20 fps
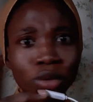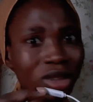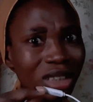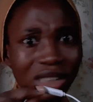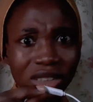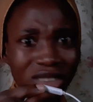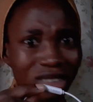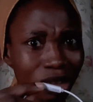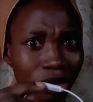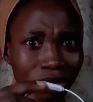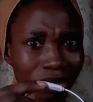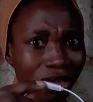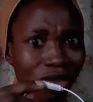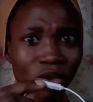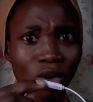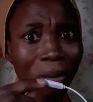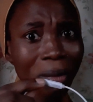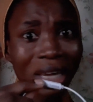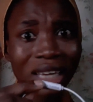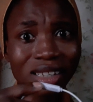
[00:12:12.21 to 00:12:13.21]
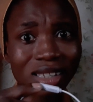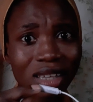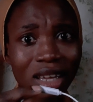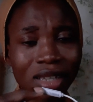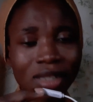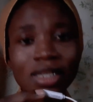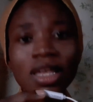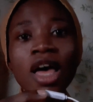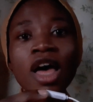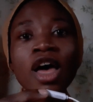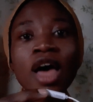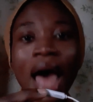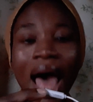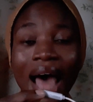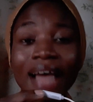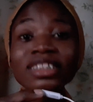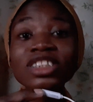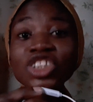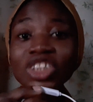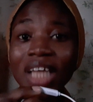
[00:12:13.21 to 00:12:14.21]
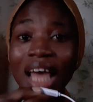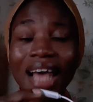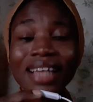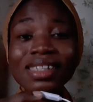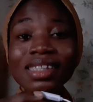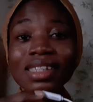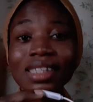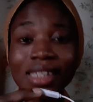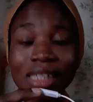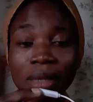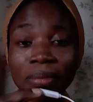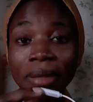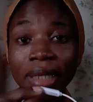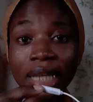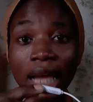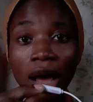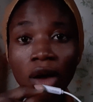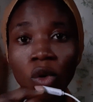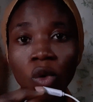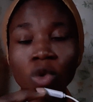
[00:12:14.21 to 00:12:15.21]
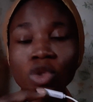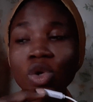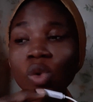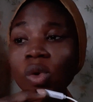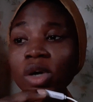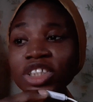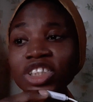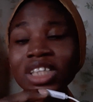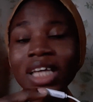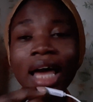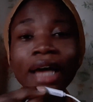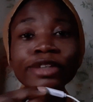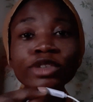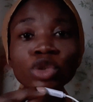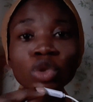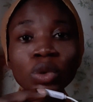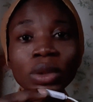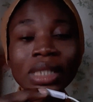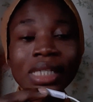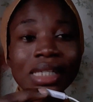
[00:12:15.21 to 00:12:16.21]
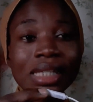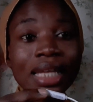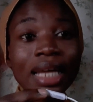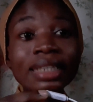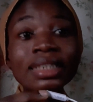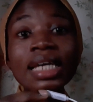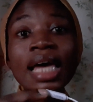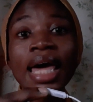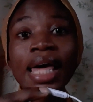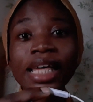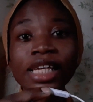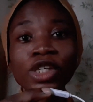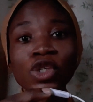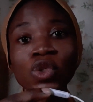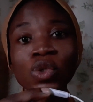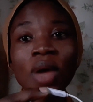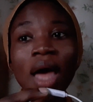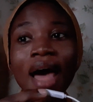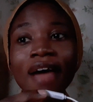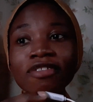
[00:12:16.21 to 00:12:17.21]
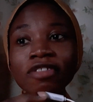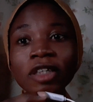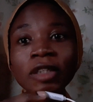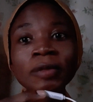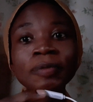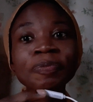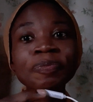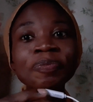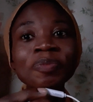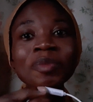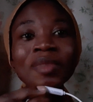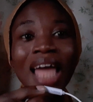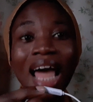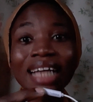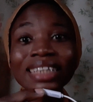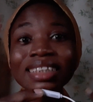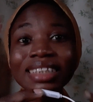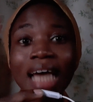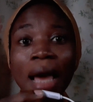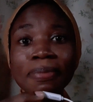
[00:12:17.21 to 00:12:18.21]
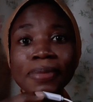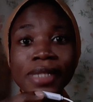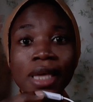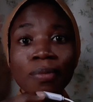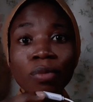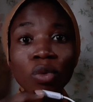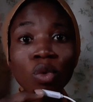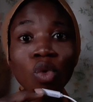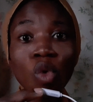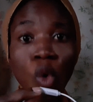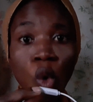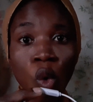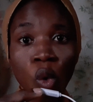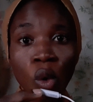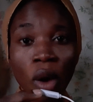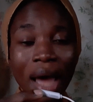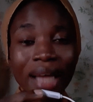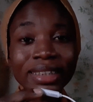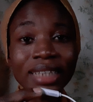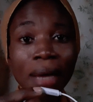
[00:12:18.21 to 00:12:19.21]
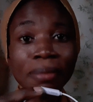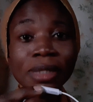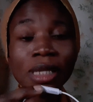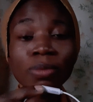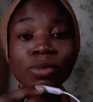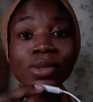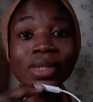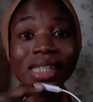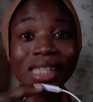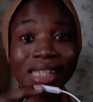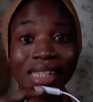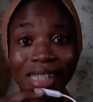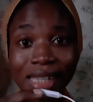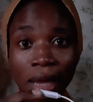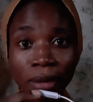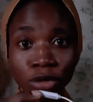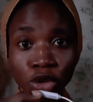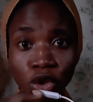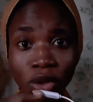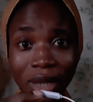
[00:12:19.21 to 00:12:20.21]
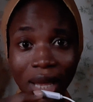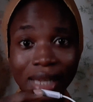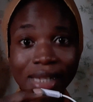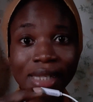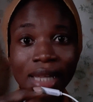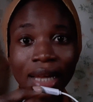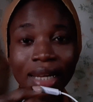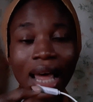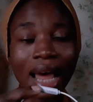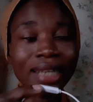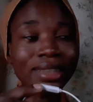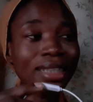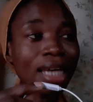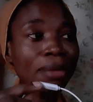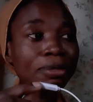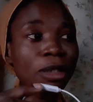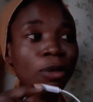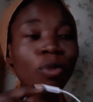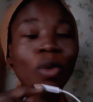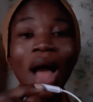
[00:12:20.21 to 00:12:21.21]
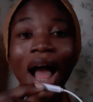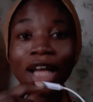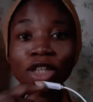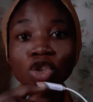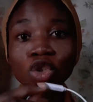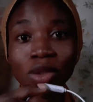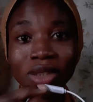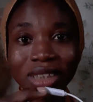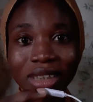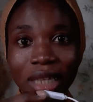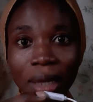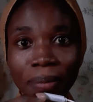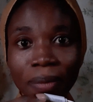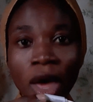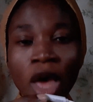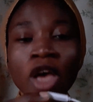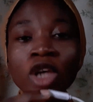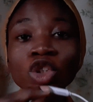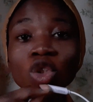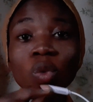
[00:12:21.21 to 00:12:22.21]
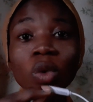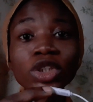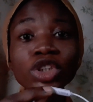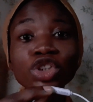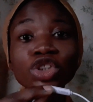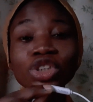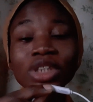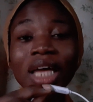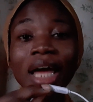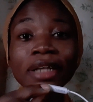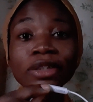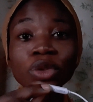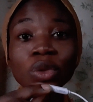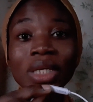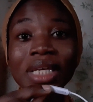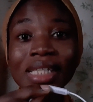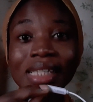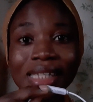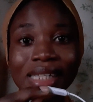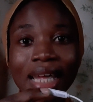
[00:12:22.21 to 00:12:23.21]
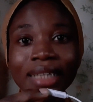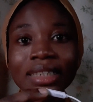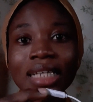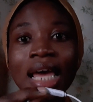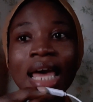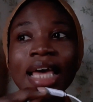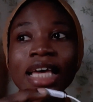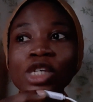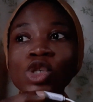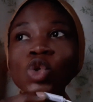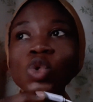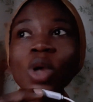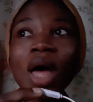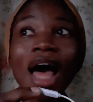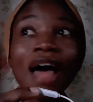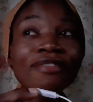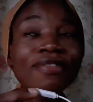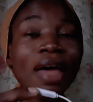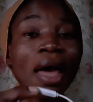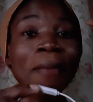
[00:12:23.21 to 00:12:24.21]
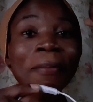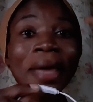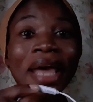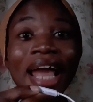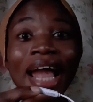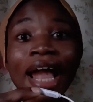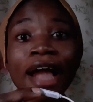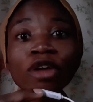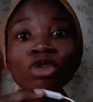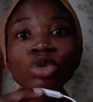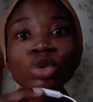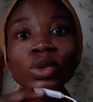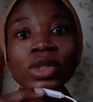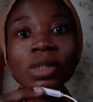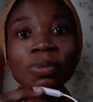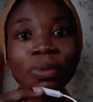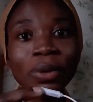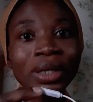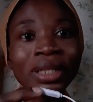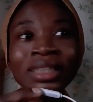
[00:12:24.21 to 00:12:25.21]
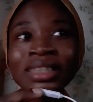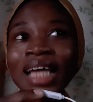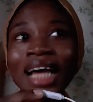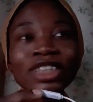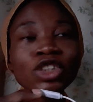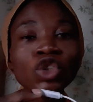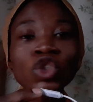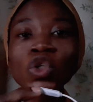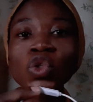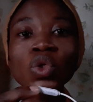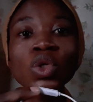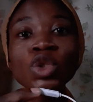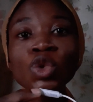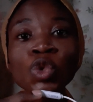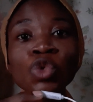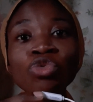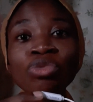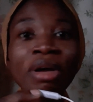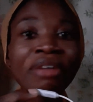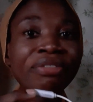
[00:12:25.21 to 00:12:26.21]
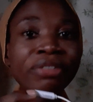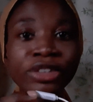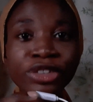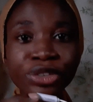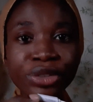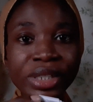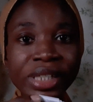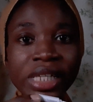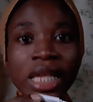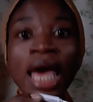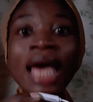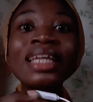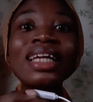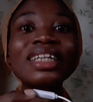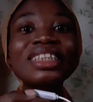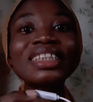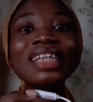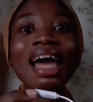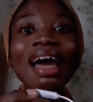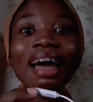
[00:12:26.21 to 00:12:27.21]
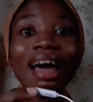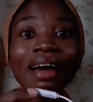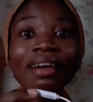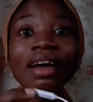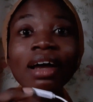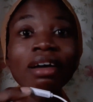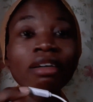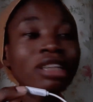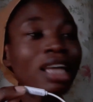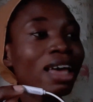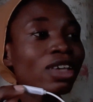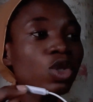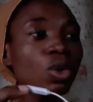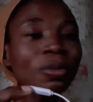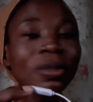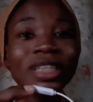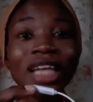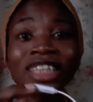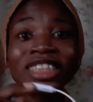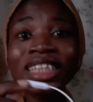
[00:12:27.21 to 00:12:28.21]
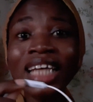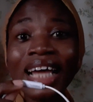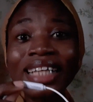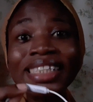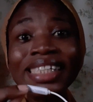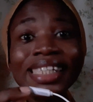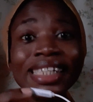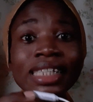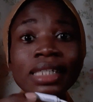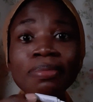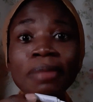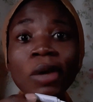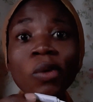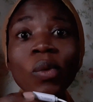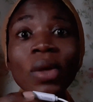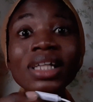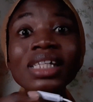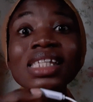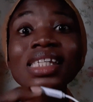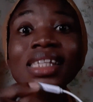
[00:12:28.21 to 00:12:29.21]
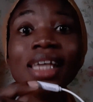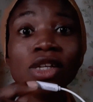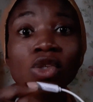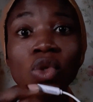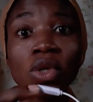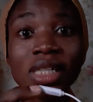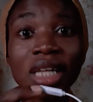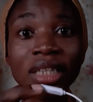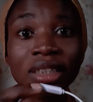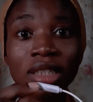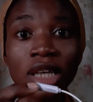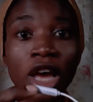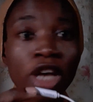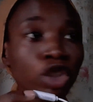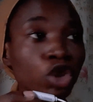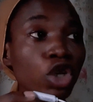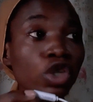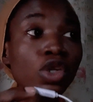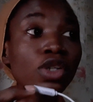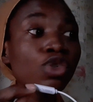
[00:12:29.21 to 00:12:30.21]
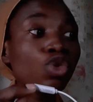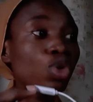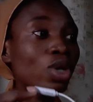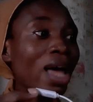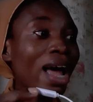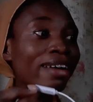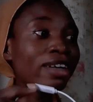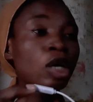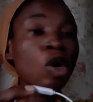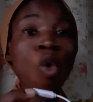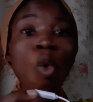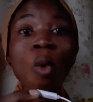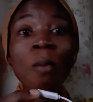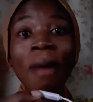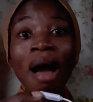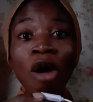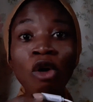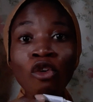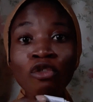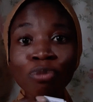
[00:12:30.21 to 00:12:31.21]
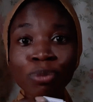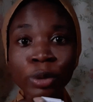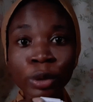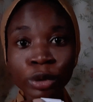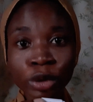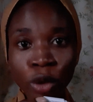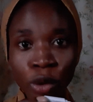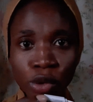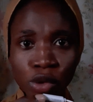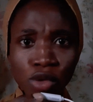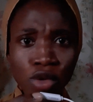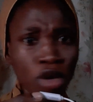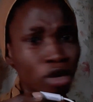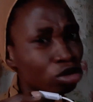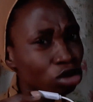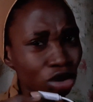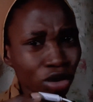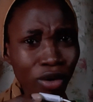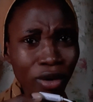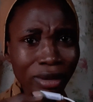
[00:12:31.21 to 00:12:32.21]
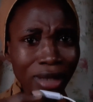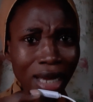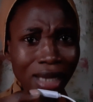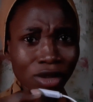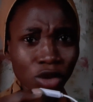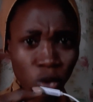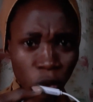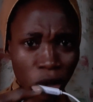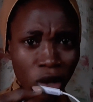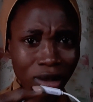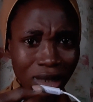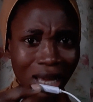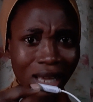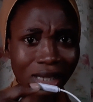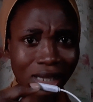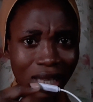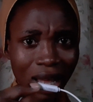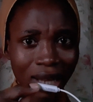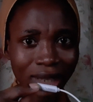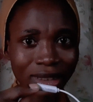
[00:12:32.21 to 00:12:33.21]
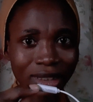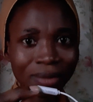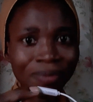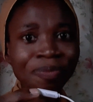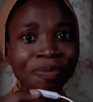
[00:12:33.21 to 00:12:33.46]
It's not making sense. And she has a similar goal. So what she can do instead is to have adaptable goal, adaptable system. Do you understand? Adaptable action step. So what she can do instead is to have a air growth spray that she does not need to refrigerate, that she can carry around, and something that she can easily make when it is exhausted. She does not need to carry a whole bag of products. Do we understand?